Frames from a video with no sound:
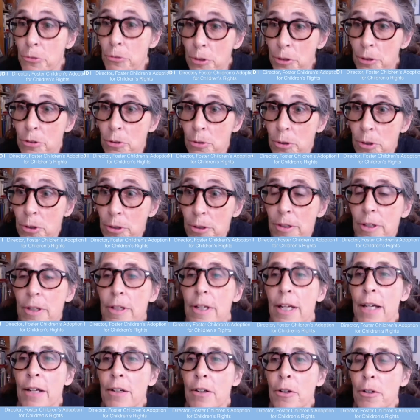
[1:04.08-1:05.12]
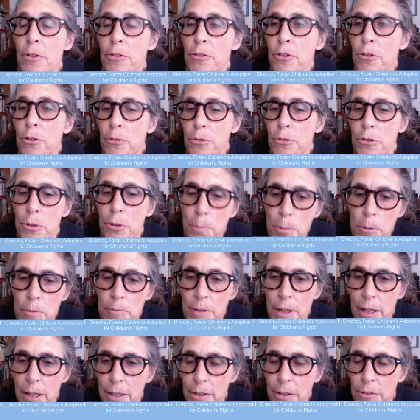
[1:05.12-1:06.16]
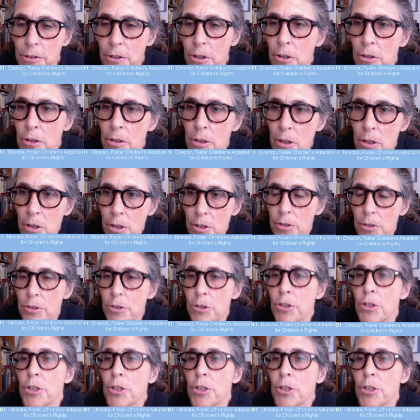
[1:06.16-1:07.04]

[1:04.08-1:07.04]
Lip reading: Court, and also supervise our large